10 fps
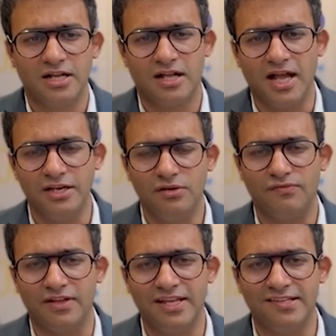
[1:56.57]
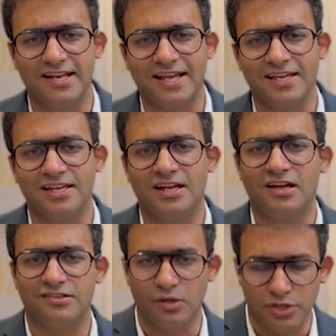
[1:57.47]
kind of is lacking in our
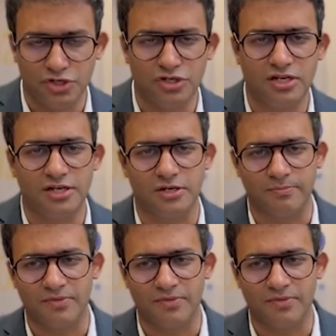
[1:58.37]
South Asian curriculum.